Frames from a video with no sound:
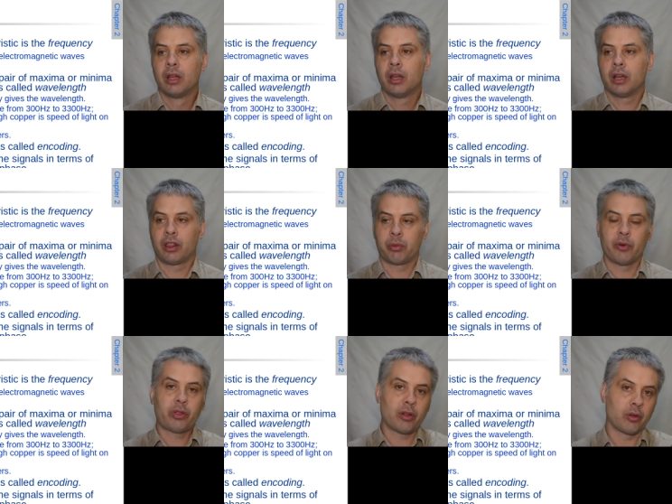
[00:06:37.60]
And so we've
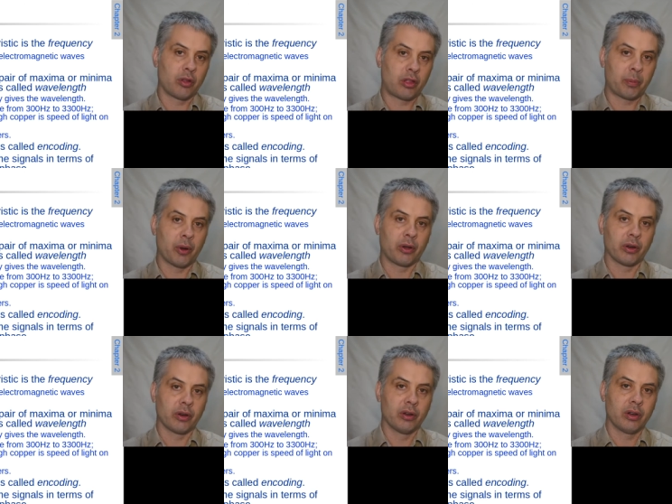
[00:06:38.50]
also
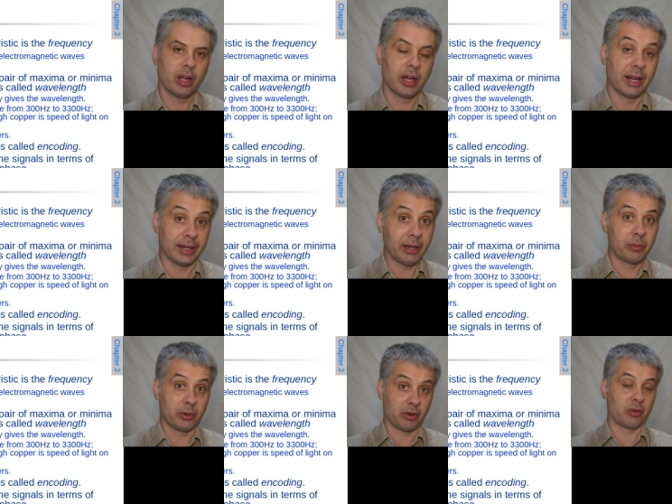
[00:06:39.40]
spoken uh, a little.
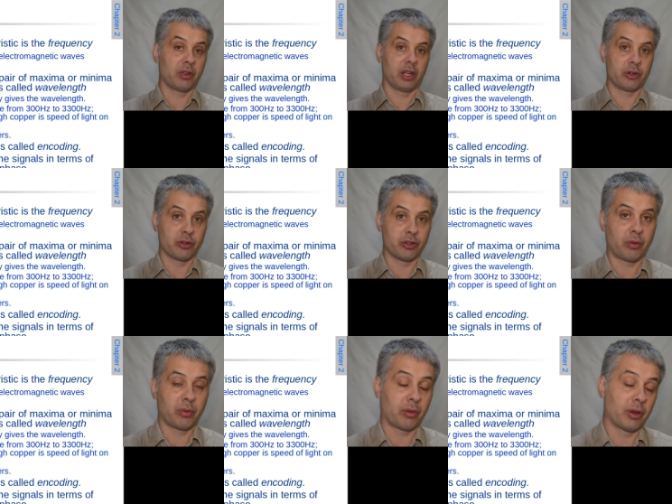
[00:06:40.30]
We just introduced
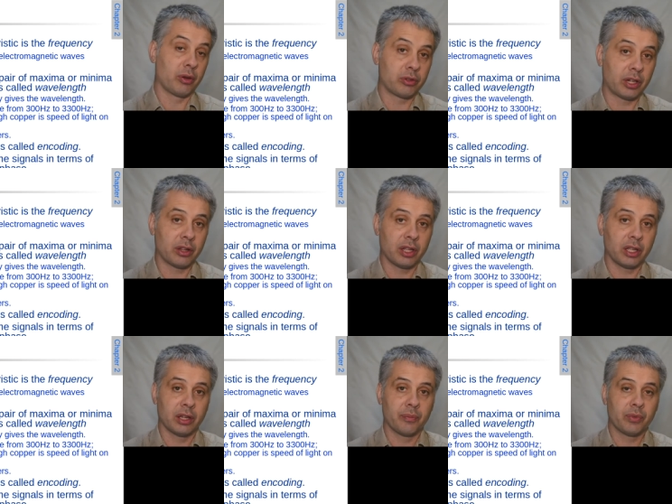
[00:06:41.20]
as we looked at
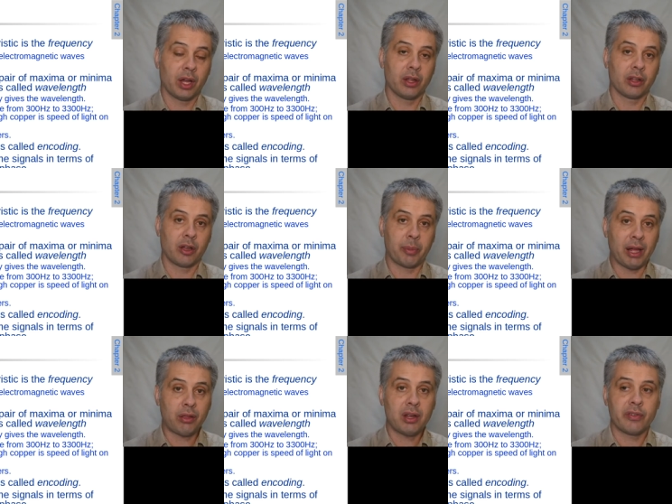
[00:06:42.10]
the um, uh, the
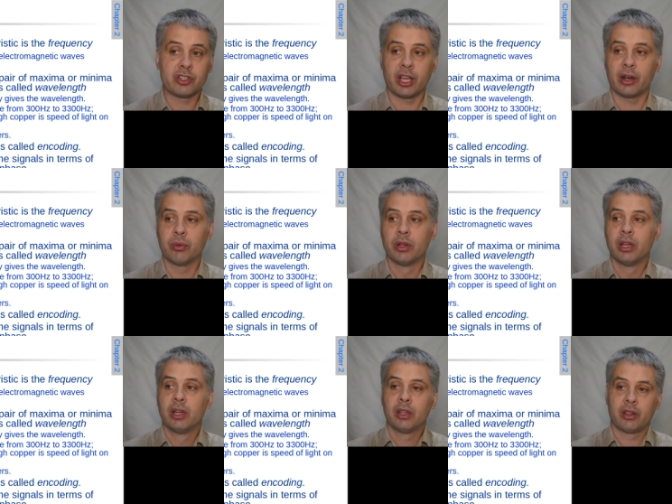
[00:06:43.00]
capacity of a channel,
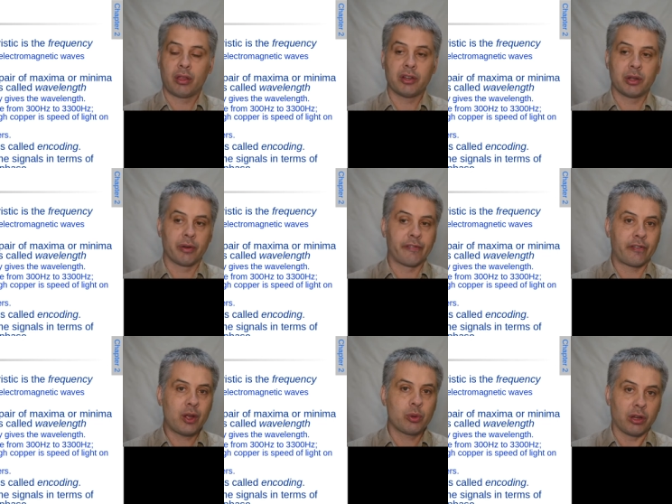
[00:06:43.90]
this idea of
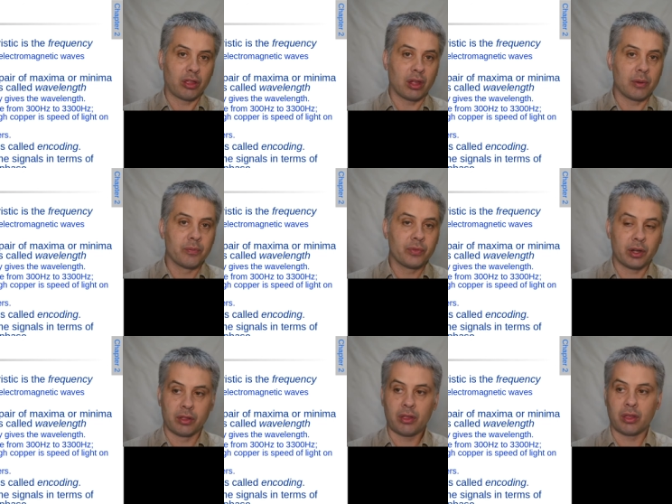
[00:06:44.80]
frequency. And
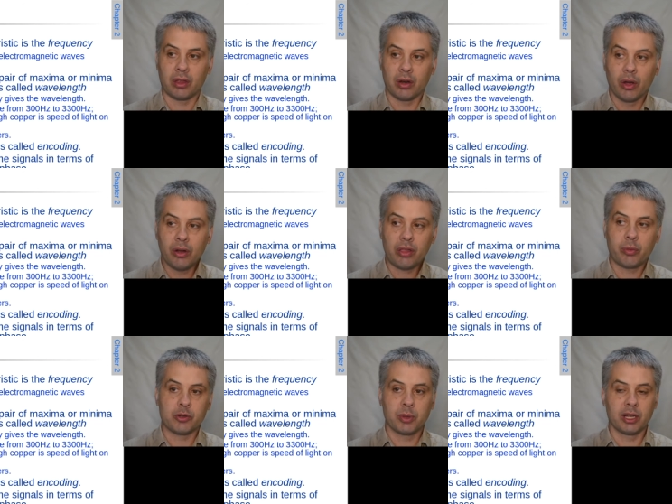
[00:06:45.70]
so this is in hertz,
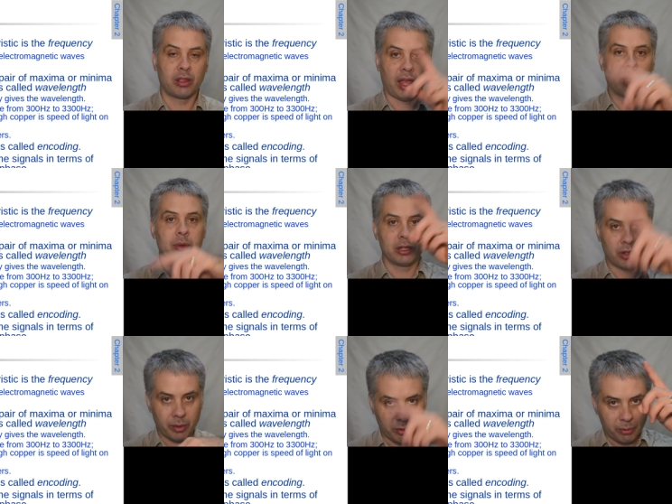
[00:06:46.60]
which means how many
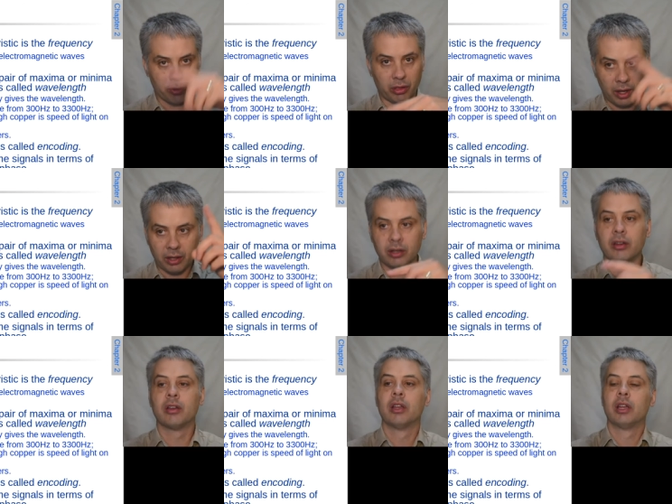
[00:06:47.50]
times per second
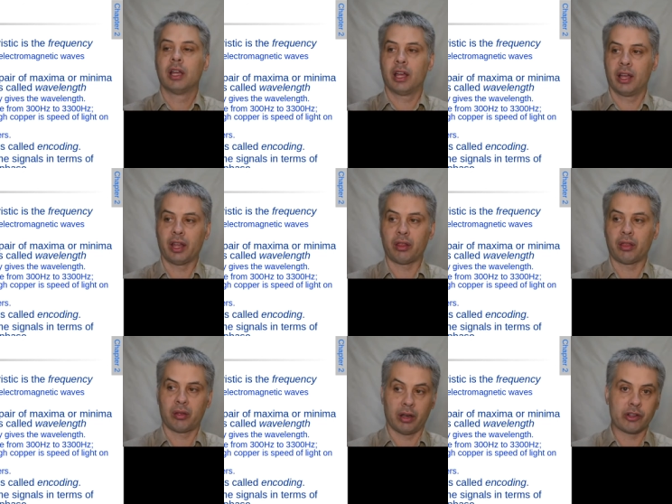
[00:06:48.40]
uh, an
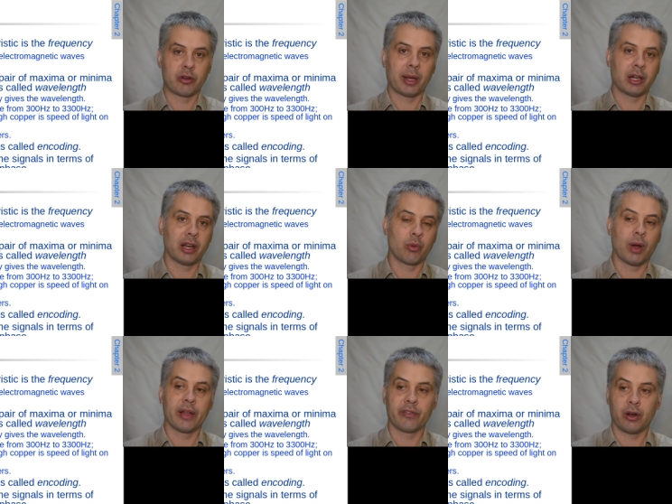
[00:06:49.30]
electromagnetic
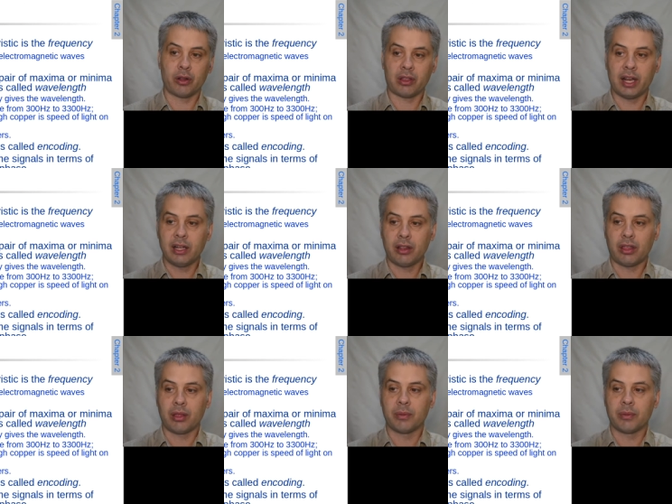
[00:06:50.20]
wave oscillates.